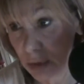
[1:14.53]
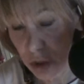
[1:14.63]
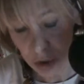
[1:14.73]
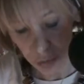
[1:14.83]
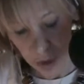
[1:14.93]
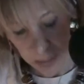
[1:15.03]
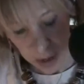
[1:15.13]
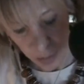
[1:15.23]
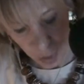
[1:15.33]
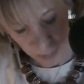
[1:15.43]
You can read
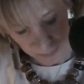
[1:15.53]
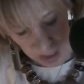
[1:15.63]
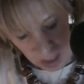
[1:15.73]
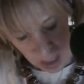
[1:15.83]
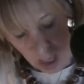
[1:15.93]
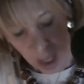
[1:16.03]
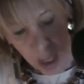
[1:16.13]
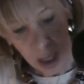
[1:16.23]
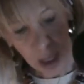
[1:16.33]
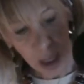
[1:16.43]
about it more.
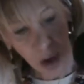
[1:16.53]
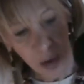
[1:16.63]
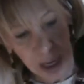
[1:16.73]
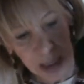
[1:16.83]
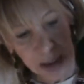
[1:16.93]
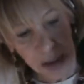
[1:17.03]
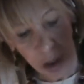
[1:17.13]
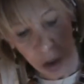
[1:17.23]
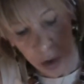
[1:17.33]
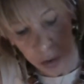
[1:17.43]
Okay, let's
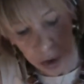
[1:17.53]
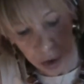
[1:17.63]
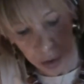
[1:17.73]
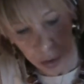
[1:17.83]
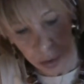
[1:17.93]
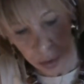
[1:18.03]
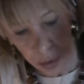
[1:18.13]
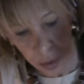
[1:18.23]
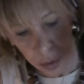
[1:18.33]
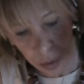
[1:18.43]
go
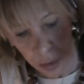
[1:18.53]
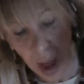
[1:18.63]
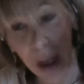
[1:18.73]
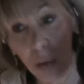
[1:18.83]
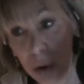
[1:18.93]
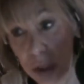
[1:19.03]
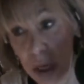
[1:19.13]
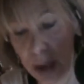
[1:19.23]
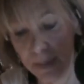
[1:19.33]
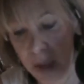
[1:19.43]
to Cairo
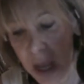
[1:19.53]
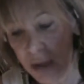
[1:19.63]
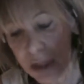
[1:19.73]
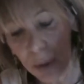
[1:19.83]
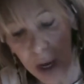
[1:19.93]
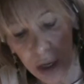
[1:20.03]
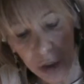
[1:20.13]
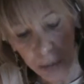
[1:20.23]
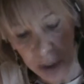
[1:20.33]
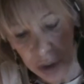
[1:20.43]
Time. This one I
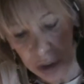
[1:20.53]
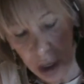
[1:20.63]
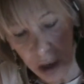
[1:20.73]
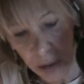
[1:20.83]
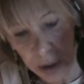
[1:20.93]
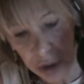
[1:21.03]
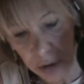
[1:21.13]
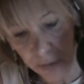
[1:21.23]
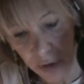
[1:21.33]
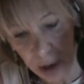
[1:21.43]
also saw a bunch
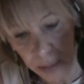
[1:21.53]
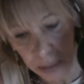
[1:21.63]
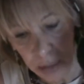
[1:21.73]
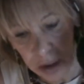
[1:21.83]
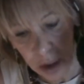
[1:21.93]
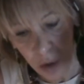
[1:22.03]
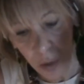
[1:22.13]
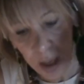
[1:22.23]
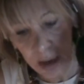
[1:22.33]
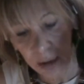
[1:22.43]
of months ago,
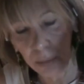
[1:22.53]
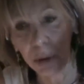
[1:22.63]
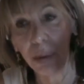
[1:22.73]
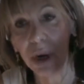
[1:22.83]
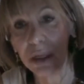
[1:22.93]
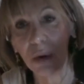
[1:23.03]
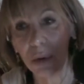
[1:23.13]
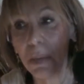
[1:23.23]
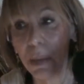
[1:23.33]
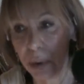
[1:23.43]
and the point is I
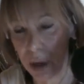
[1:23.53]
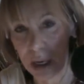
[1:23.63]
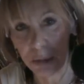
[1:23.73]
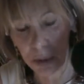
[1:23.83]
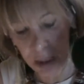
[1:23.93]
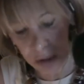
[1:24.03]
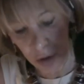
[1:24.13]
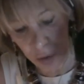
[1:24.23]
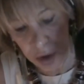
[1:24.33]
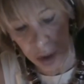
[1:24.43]
remember it. I suppose that's the
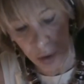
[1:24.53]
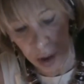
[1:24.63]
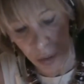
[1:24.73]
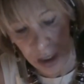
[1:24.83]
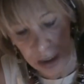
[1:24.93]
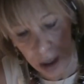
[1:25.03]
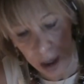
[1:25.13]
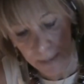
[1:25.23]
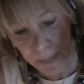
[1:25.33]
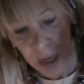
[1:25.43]
only reason. You don't care when I saw it.